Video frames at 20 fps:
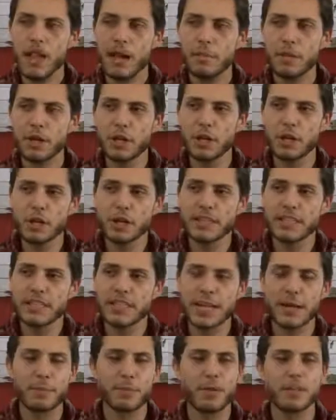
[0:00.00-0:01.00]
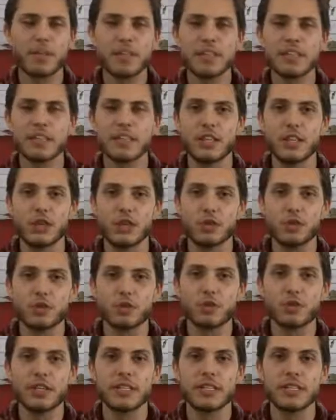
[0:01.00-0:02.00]
I mean, a good example of this in the
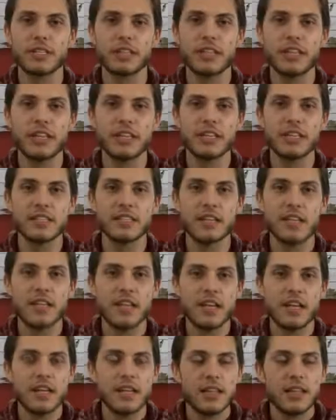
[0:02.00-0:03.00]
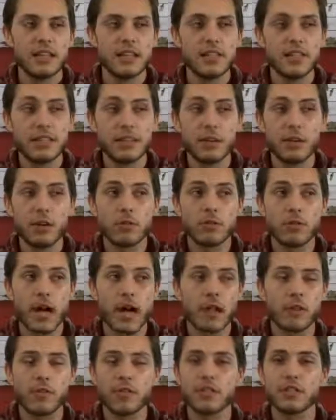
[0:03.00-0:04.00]
news recently is the zero
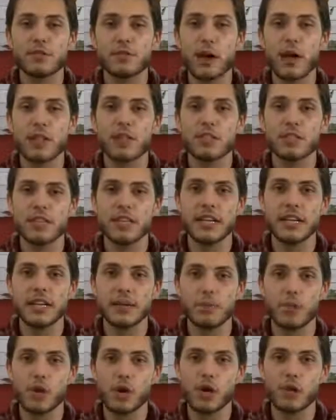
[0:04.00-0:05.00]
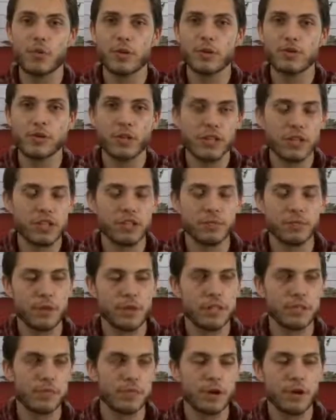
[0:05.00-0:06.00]
tolerance policy on the border, which really just
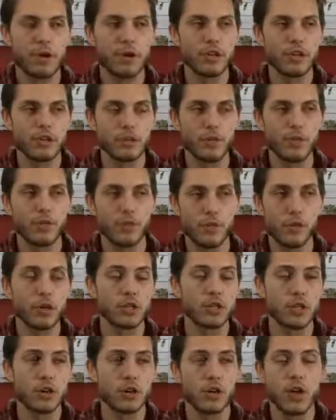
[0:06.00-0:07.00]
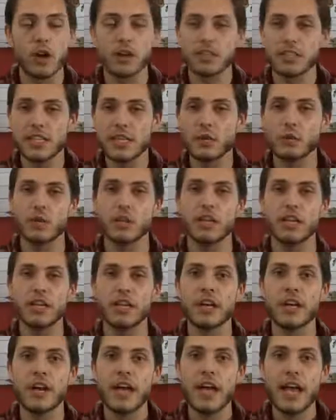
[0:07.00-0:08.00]
means we're going to enforce our laws
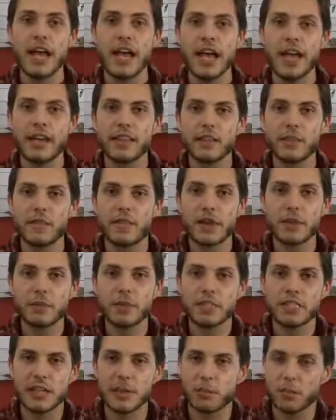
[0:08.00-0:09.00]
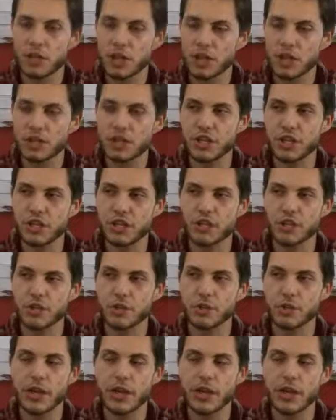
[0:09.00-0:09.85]
equally, and the family separation issue.